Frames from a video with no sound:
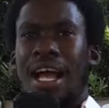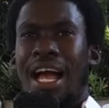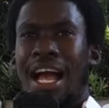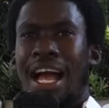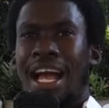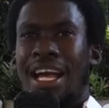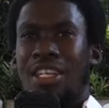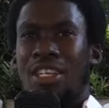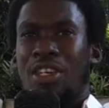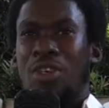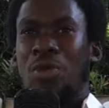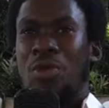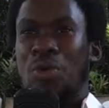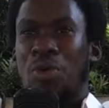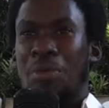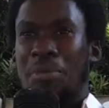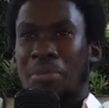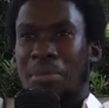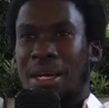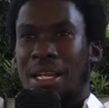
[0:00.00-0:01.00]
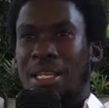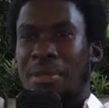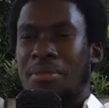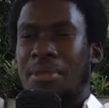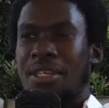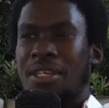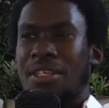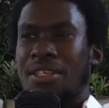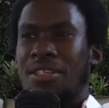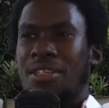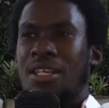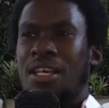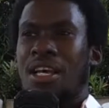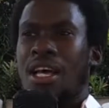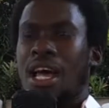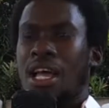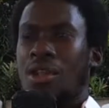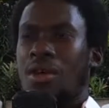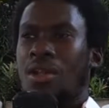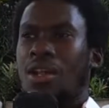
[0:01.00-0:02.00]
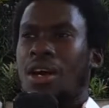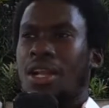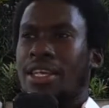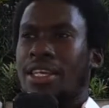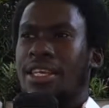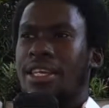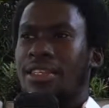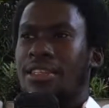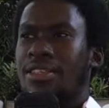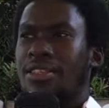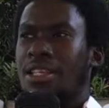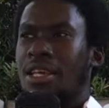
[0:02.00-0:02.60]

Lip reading: and your own money, because I know a lot of kids,